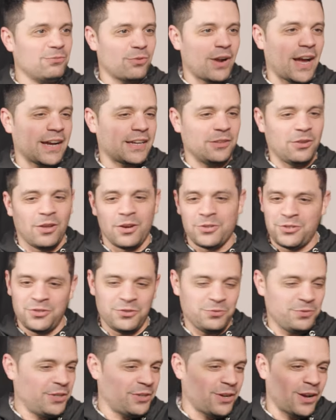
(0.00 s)
rocket
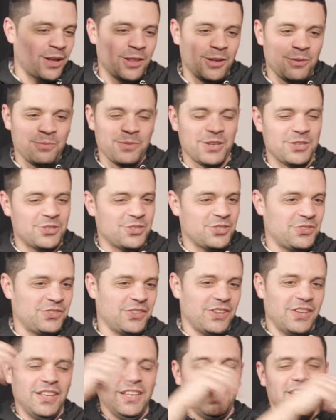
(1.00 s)
launchers we call them and
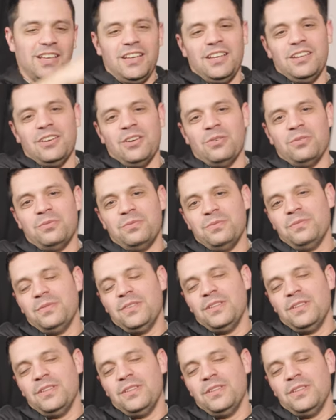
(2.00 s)
just you know